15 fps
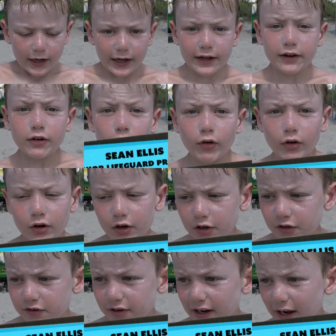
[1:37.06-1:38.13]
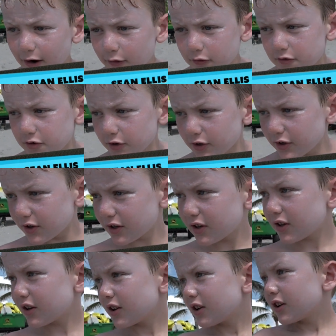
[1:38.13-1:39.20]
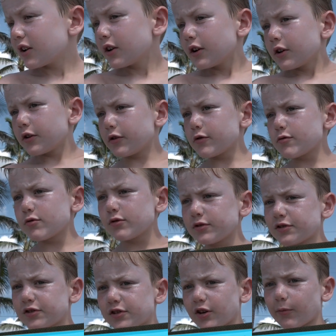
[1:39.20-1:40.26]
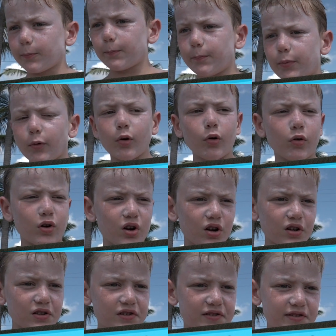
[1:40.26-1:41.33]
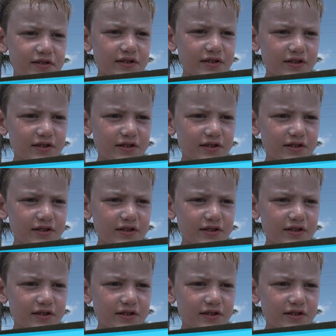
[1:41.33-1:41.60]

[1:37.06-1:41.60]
I learned how to use the boards